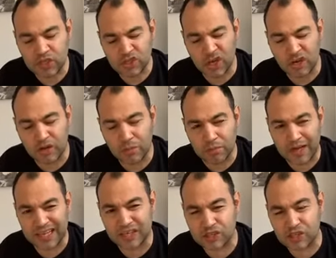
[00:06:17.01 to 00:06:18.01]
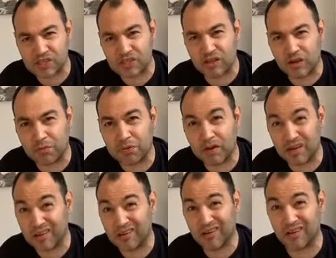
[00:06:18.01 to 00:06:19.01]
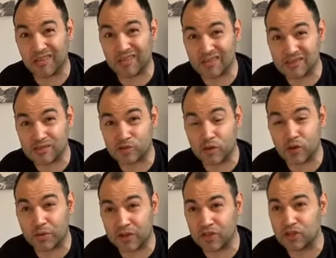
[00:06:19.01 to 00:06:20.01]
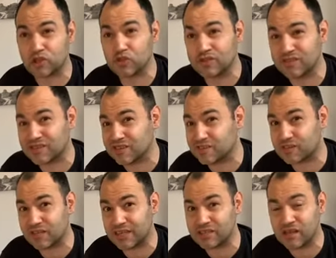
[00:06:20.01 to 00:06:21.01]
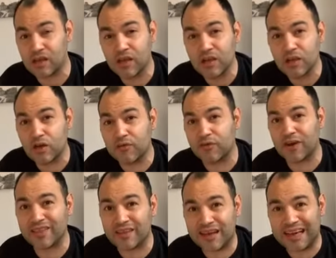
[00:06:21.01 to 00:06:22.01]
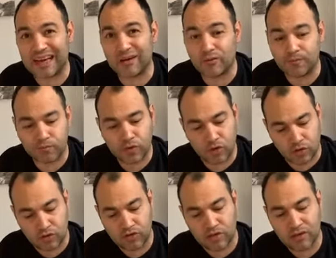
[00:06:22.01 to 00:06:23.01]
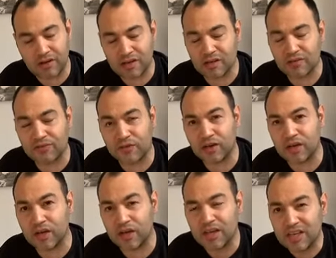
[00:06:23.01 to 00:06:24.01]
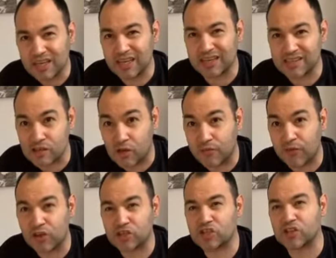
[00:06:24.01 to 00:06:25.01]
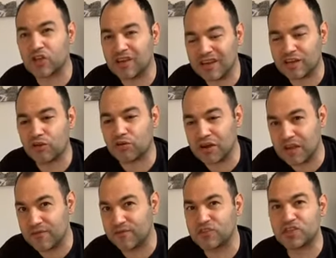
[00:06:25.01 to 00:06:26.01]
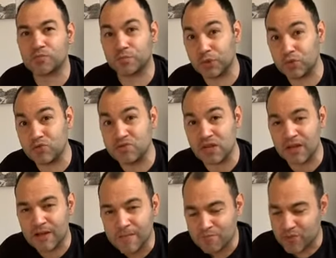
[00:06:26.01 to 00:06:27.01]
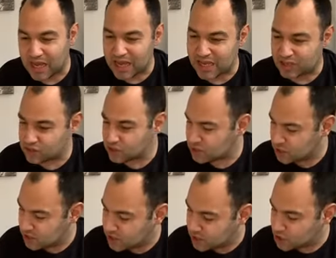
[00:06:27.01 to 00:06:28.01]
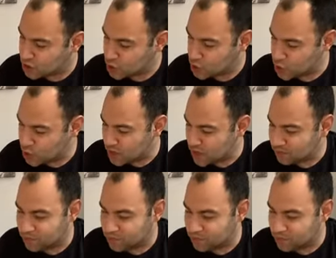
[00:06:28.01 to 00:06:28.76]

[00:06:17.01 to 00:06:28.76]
chug, I may just start plugging others as well. But the endurance test, guys, go find that out on the League of Fire. You get yourself an engraved spoon and you